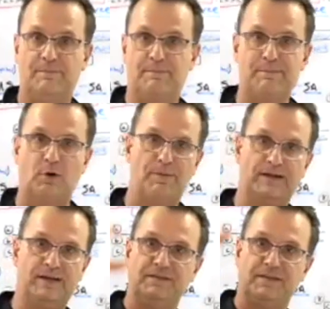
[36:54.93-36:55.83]
People are
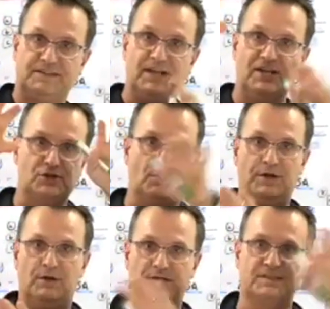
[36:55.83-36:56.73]
picking these digital
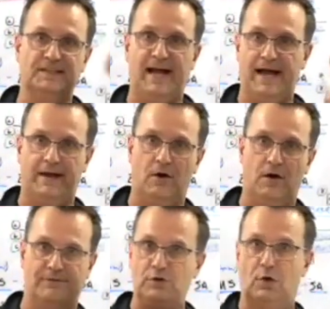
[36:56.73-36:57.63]
hills to die
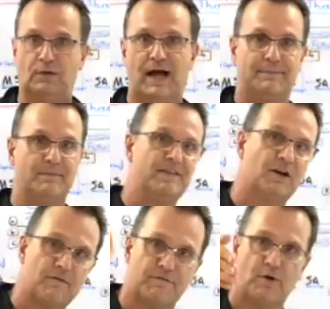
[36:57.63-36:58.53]
on. If you don't like me, then
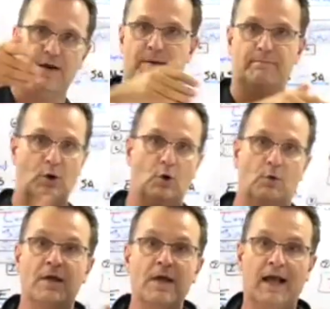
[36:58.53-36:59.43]
unfriend me.
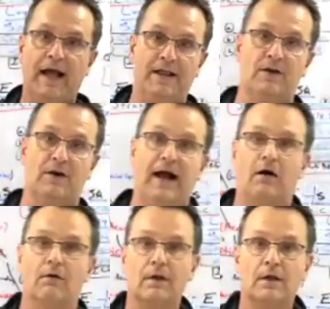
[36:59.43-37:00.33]
Boom. And they're
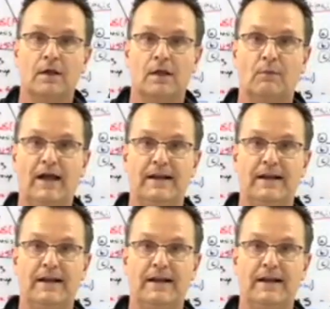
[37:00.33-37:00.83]
out right?